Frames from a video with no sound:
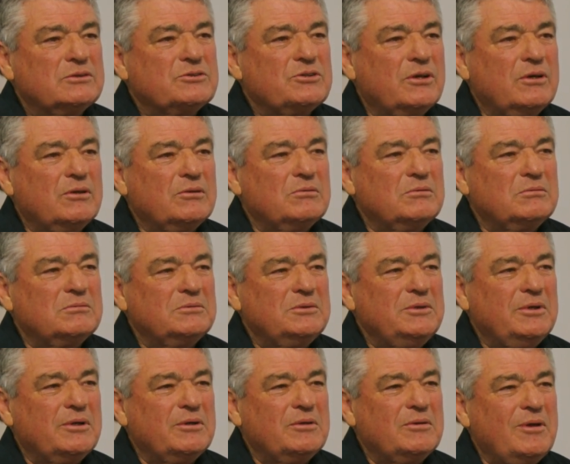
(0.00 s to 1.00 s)
so
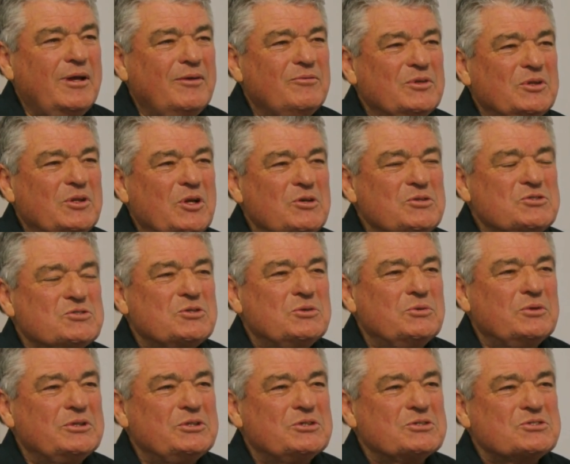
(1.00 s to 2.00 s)
you know, having those
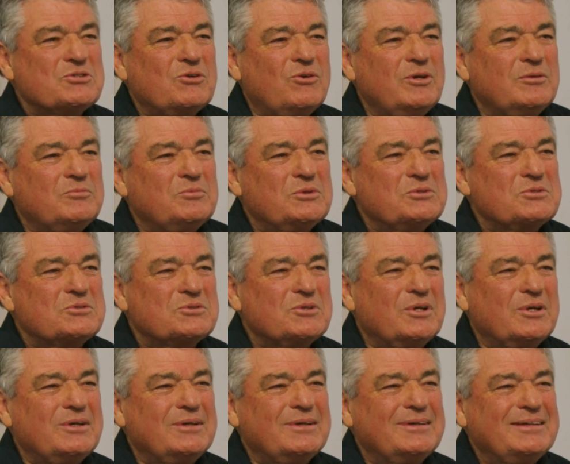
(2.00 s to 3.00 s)
two on your side
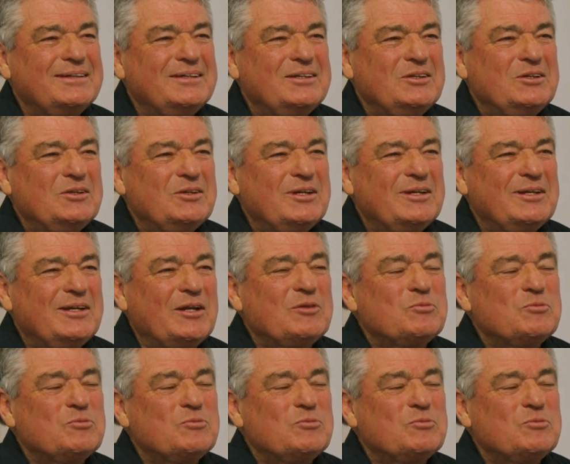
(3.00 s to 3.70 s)
was, uh, yeah.